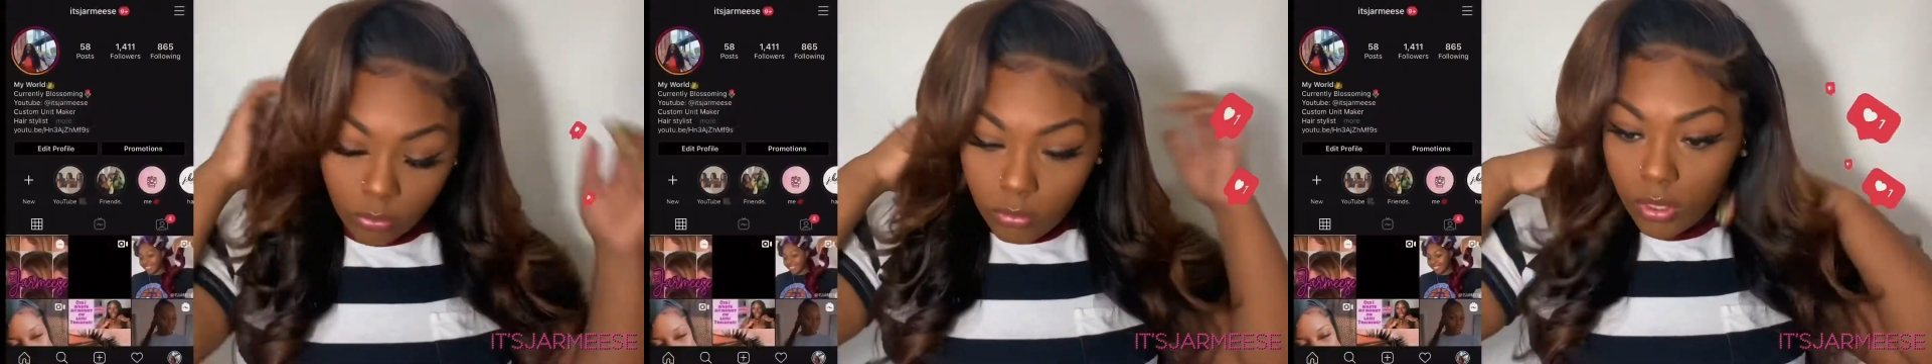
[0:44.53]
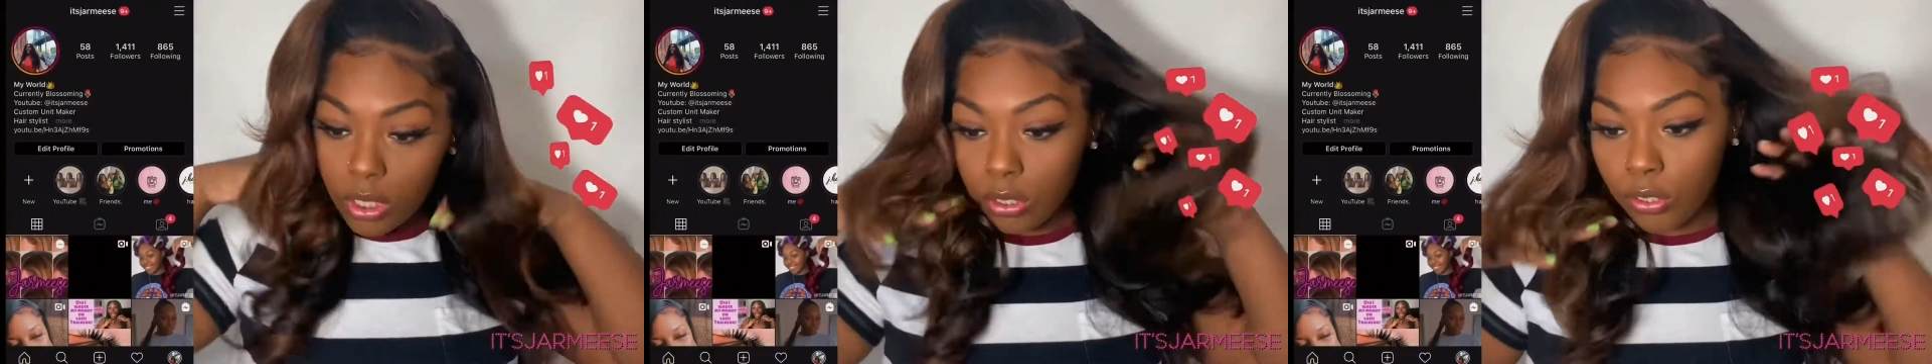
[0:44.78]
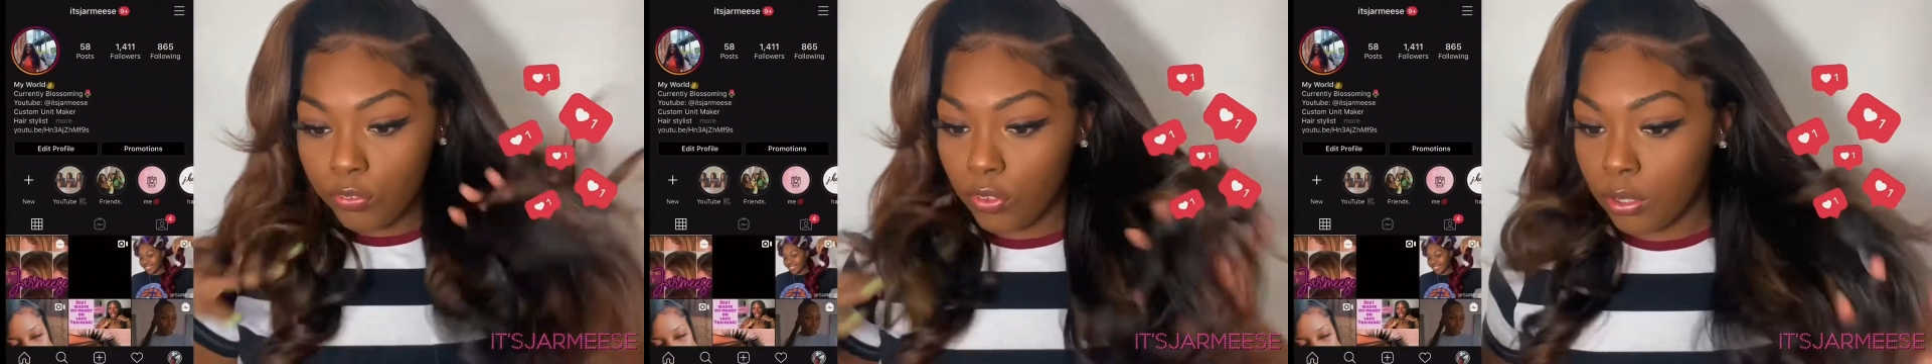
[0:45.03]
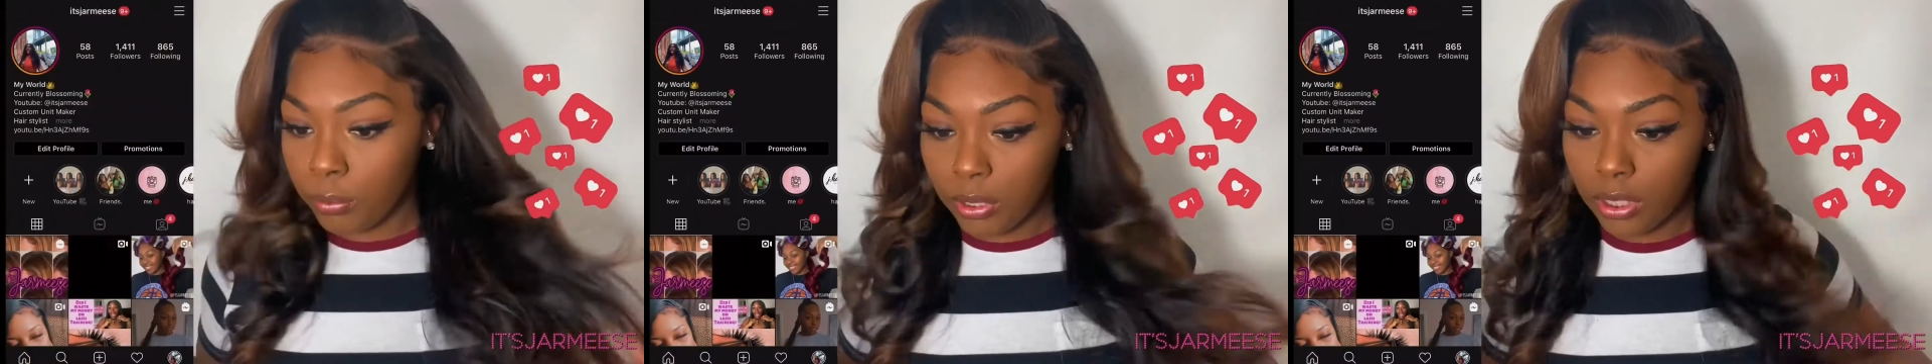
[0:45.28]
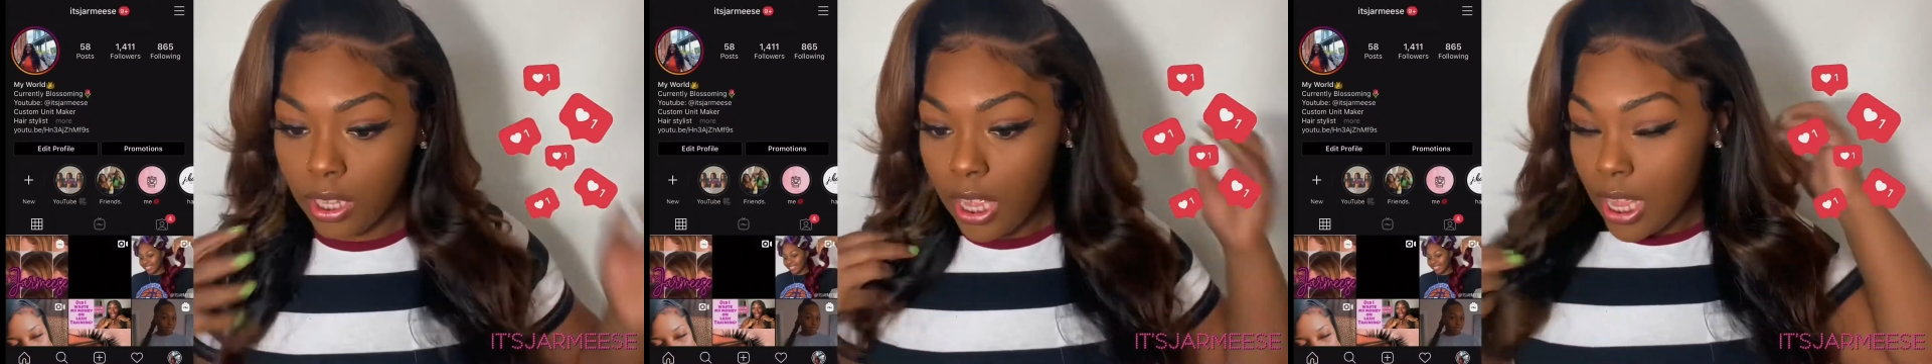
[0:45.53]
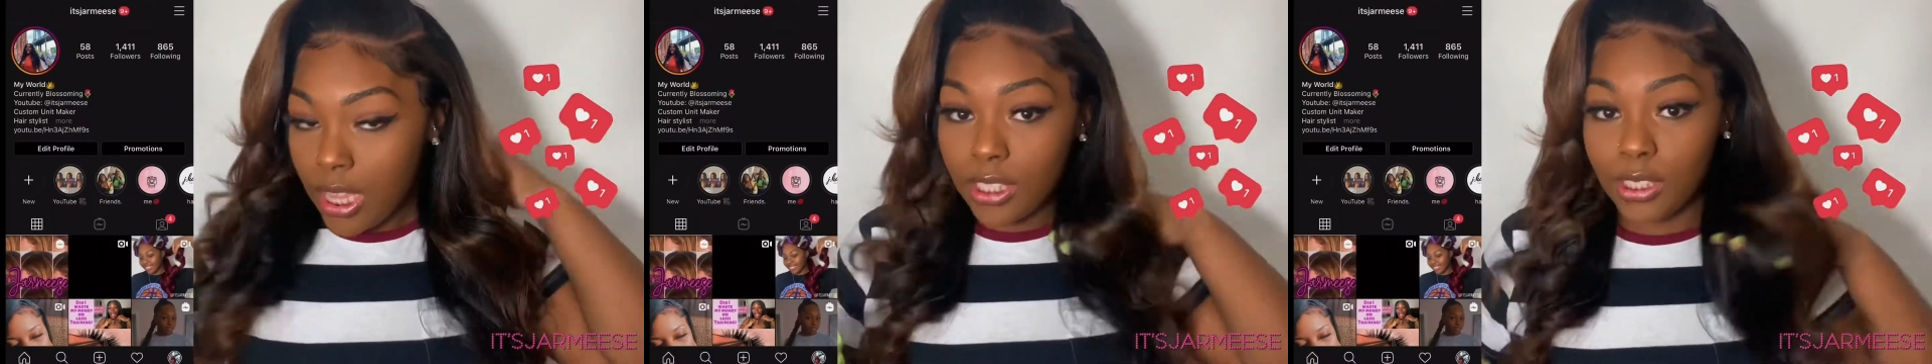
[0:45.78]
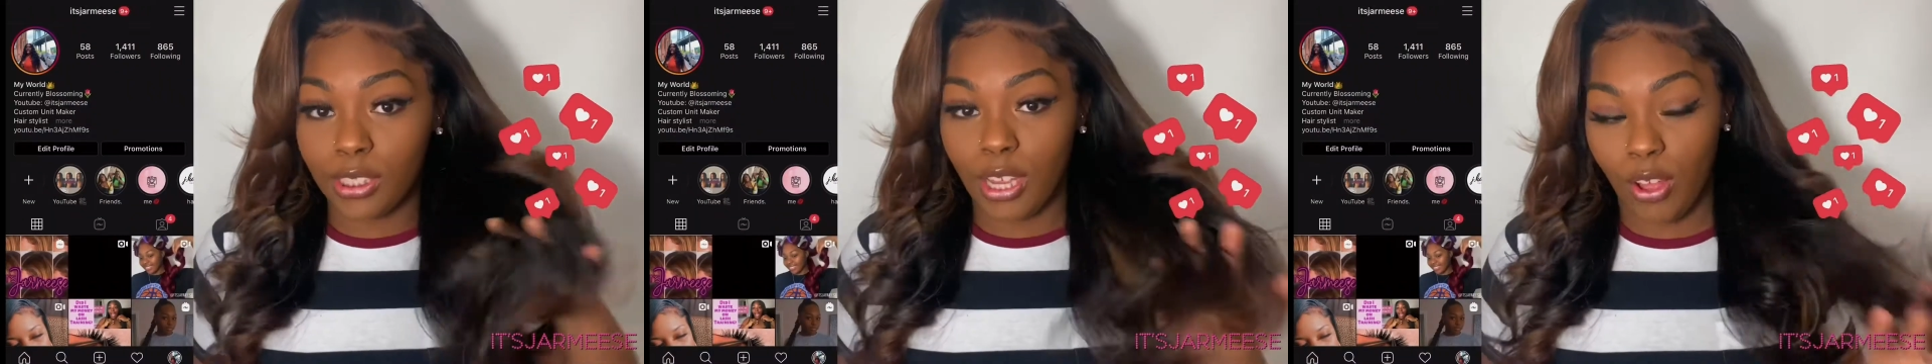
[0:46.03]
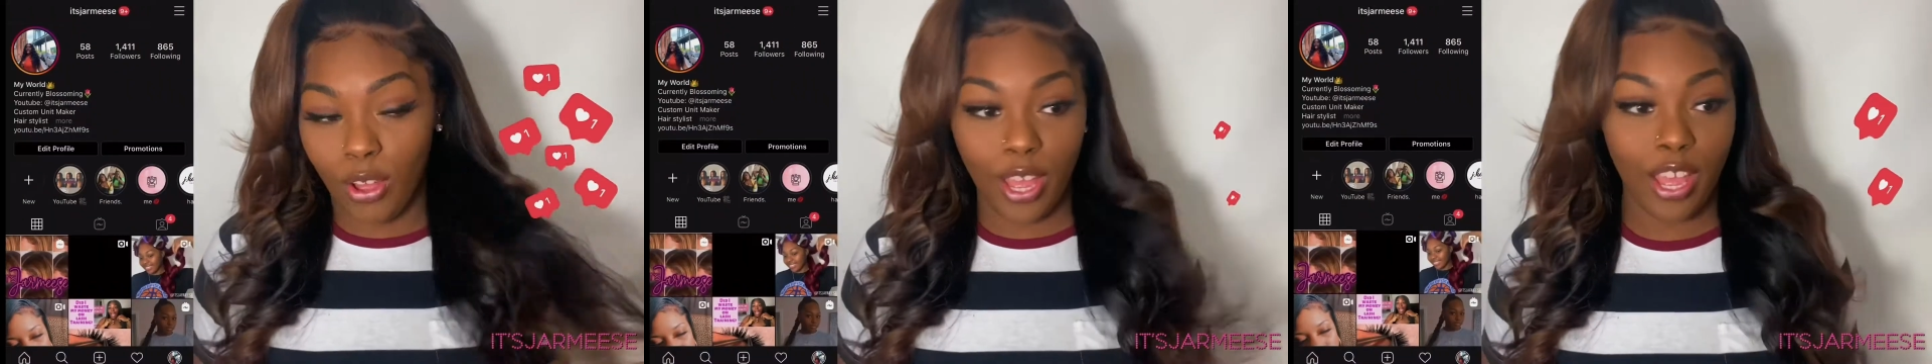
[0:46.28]
You feel me? So
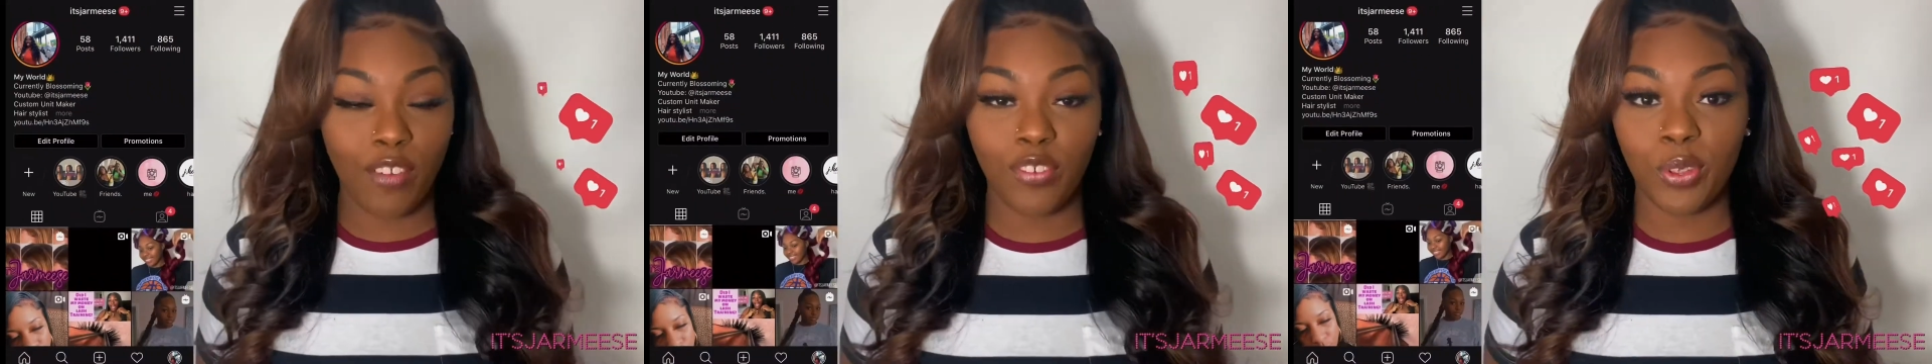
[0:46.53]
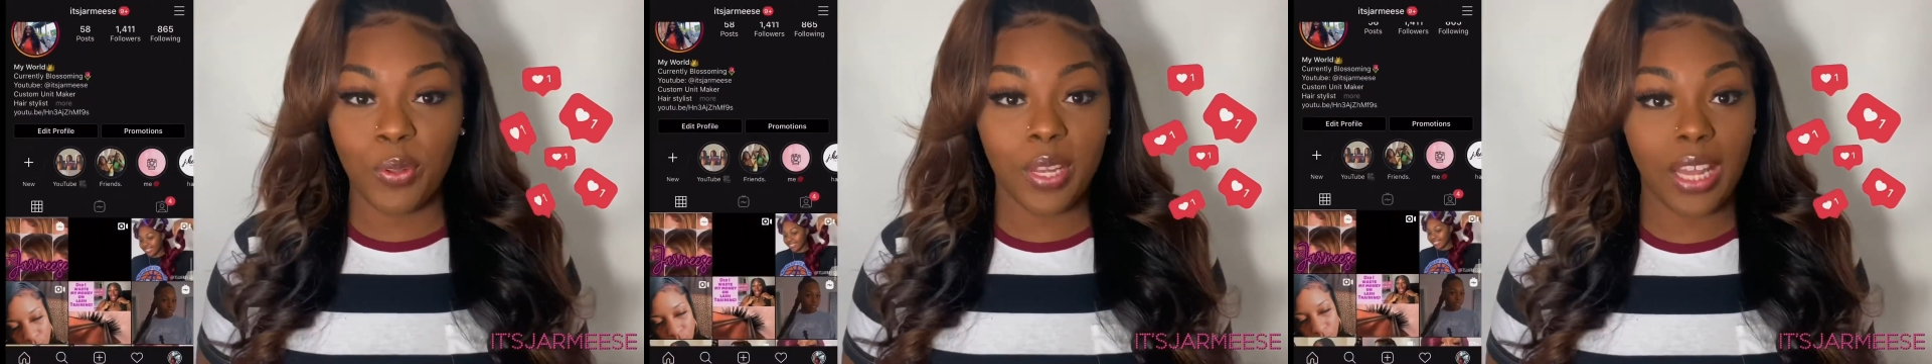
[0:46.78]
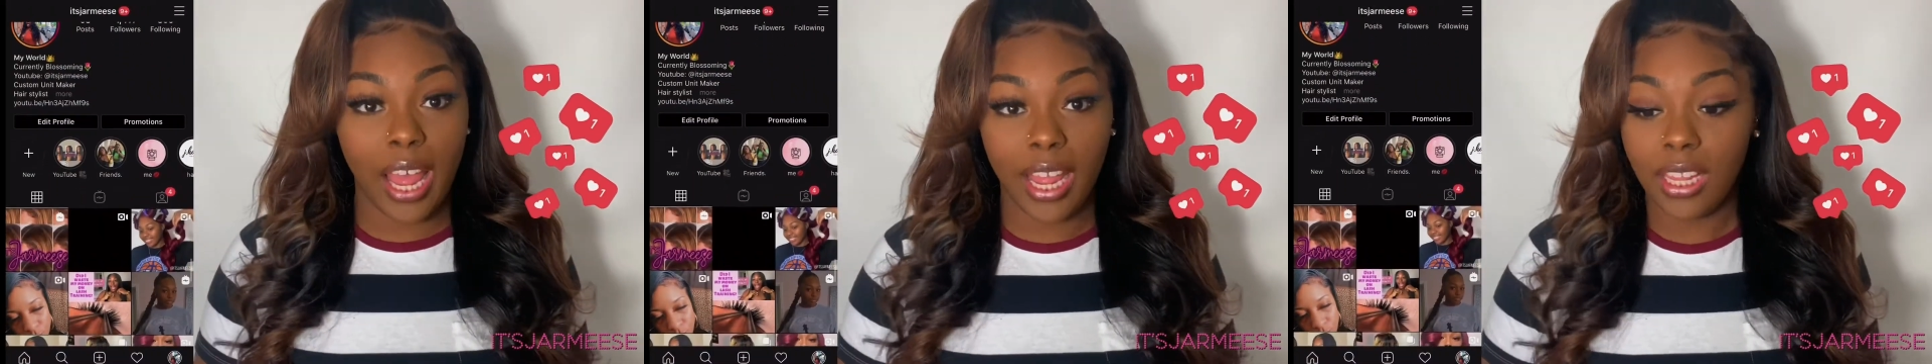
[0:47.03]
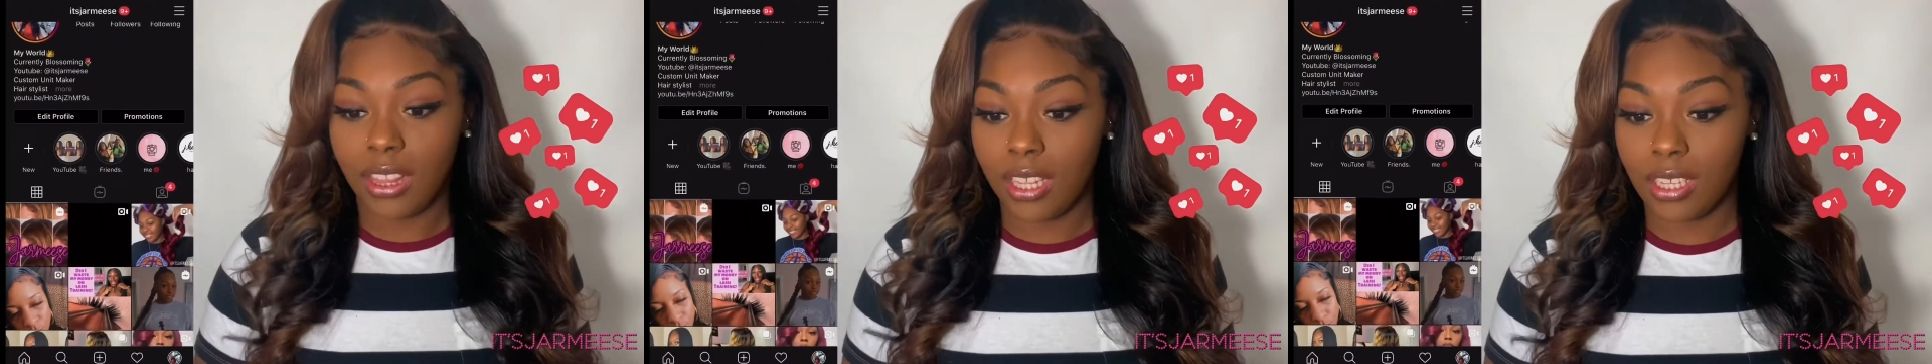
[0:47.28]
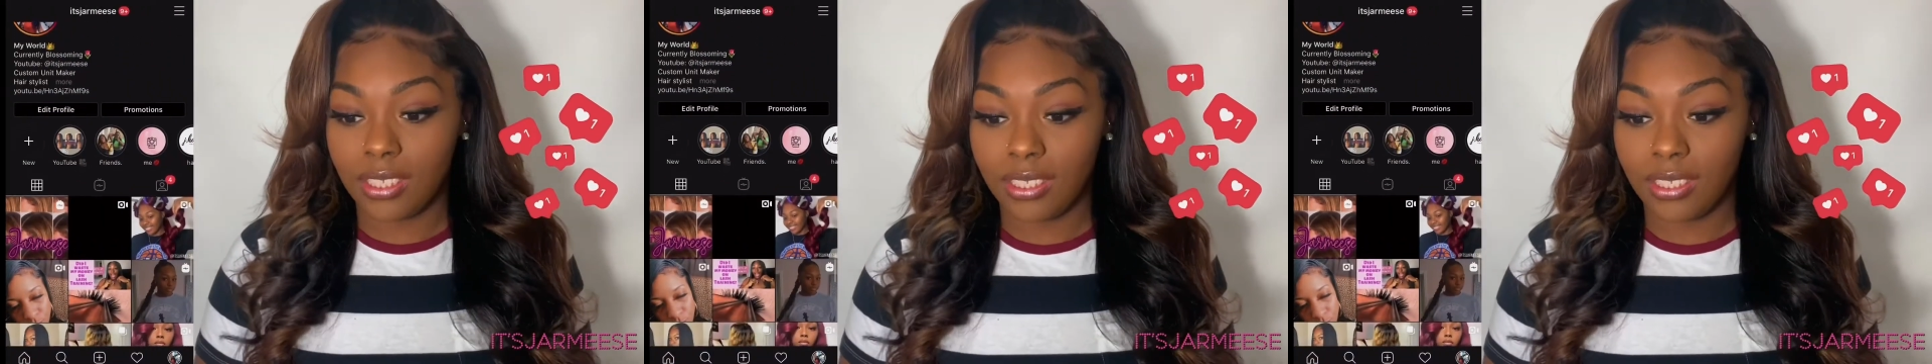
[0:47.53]
if you like this,